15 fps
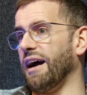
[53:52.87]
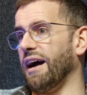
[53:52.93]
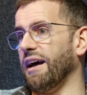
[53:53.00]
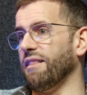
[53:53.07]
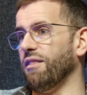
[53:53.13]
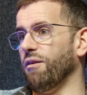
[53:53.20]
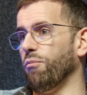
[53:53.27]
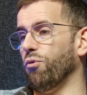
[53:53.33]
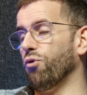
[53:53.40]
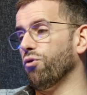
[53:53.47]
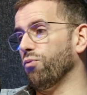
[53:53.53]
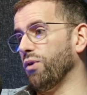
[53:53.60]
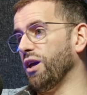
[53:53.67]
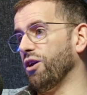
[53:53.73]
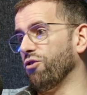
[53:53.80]
And the more
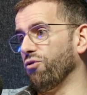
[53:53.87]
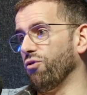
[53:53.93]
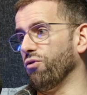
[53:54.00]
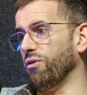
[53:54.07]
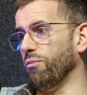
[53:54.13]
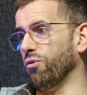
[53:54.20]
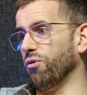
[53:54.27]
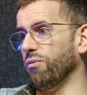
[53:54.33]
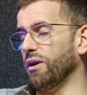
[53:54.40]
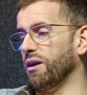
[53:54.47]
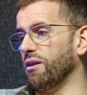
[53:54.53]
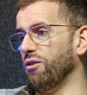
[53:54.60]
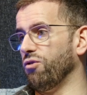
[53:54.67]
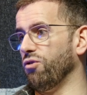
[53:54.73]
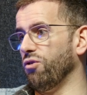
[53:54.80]
we grow, the more we
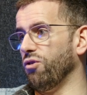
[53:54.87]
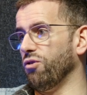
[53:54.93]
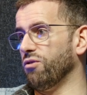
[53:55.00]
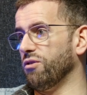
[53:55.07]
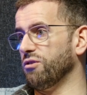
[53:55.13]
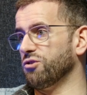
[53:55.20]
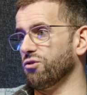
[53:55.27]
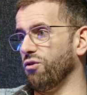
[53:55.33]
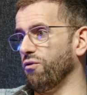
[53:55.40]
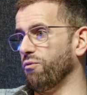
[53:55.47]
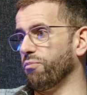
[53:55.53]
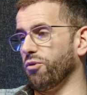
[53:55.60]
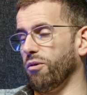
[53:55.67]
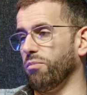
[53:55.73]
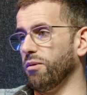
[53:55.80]
can do to
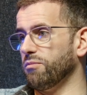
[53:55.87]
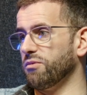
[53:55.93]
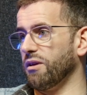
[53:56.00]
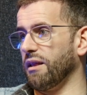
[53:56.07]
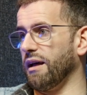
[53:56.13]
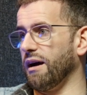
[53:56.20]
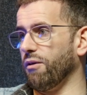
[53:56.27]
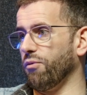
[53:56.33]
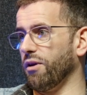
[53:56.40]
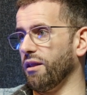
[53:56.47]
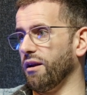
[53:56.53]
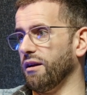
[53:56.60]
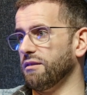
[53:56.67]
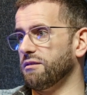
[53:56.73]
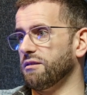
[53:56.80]
solve problems like that,
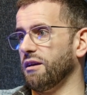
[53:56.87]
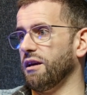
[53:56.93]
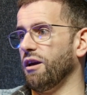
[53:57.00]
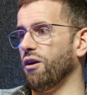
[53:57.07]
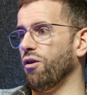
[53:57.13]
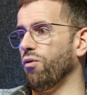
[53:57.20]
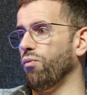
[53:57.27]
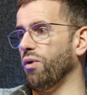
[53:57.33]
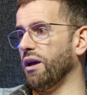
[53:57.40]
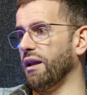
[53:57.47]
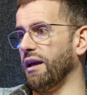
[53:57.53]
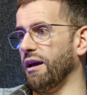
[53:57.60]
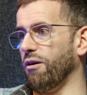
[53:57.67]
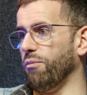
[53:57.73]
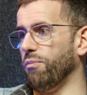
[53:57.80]
whether it's we can
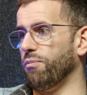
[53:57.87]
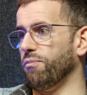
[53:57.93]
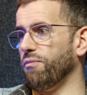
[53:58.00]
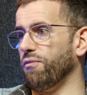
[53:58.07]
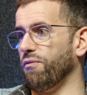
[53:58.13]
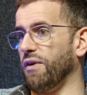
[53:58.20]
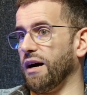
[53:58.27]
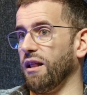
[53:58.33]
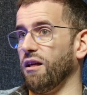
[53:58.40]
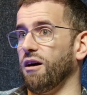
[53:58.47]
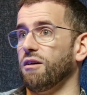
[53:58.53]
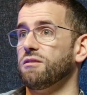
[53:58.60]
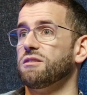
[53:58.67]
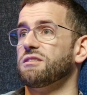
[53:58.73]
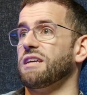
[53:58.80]
help
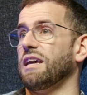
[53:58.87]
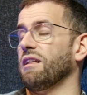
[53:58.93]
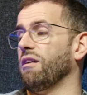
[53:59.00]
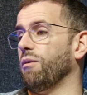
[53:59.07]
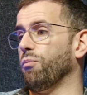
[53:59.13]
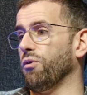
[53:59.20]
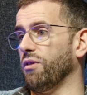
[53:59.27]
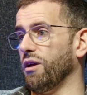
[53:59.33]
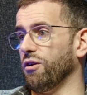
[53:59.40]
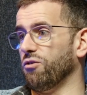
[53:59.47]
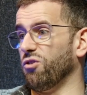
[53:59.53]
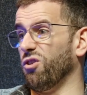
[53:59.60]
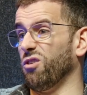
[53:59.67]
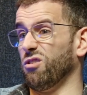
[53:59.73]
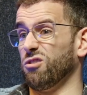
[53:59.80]
Vala scale up what they're doing,